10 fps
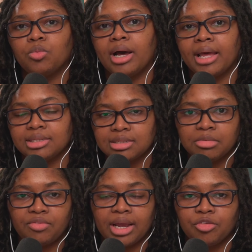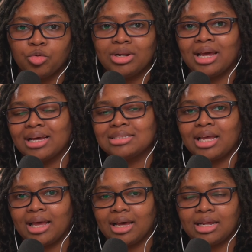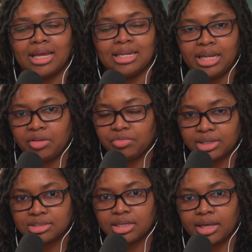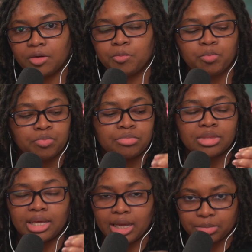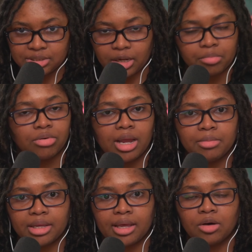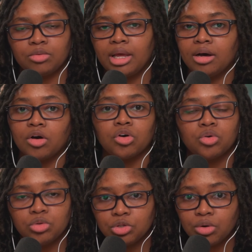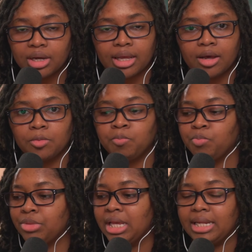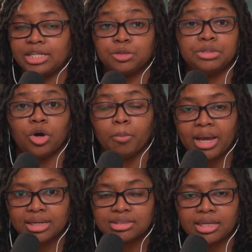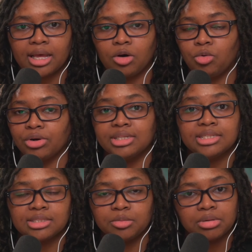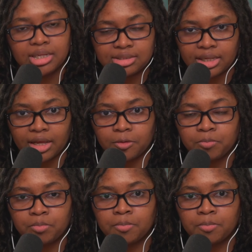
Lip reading: why everyone has had a Netflix account, an Amazon Prime account, a Hulu account, an HBO Max account, or a Disney Plus account.